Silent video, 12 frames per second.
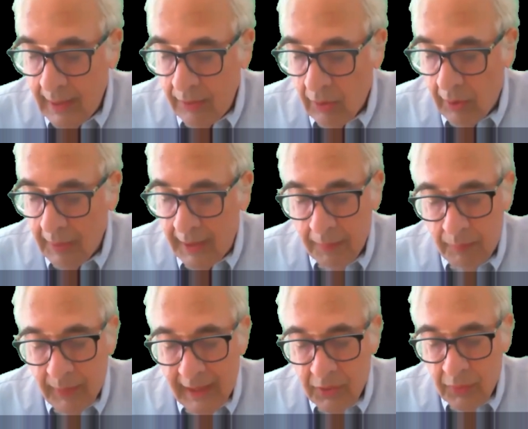Normally, the
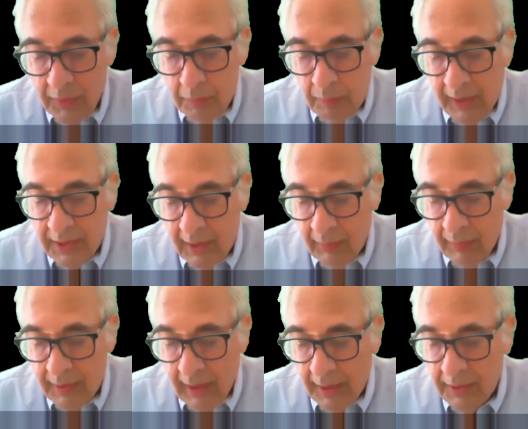place was buzzing
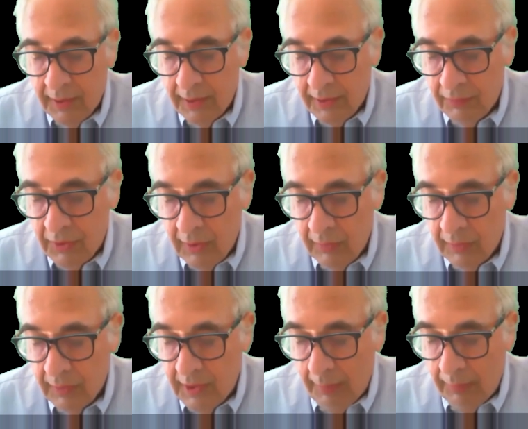with dozens of
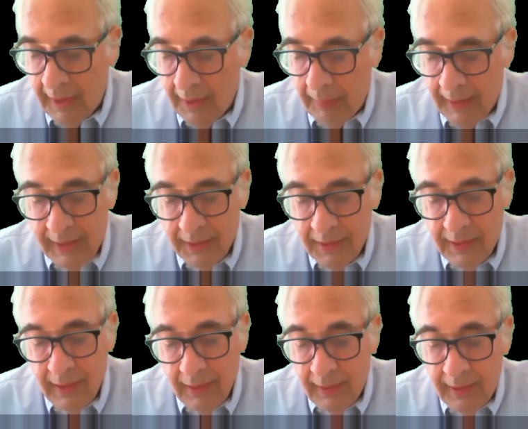students. Something about the
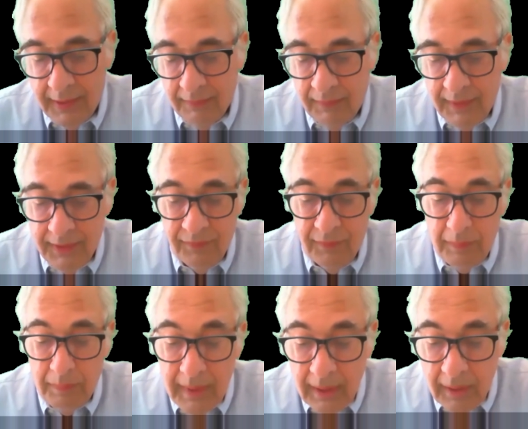stillness of this
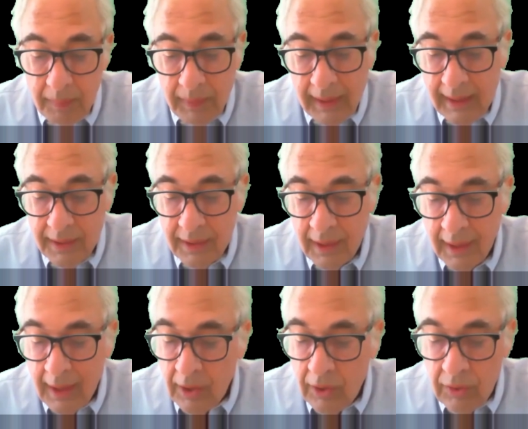familiar
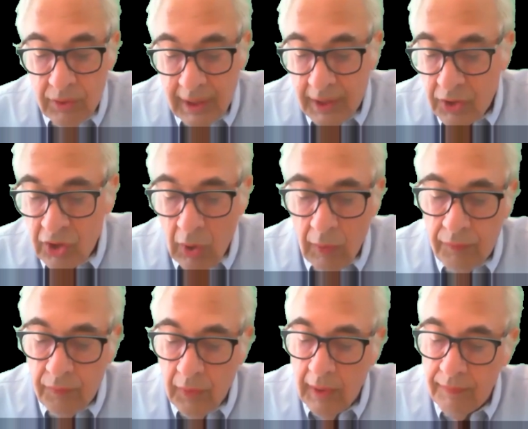place, usually so
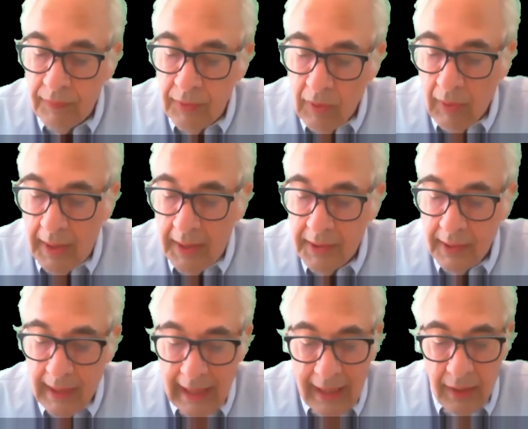full of noise
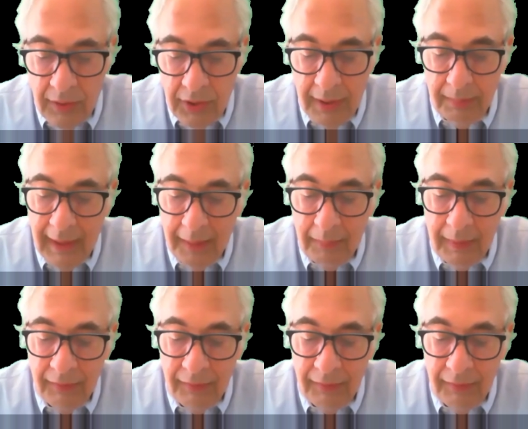and energy, made me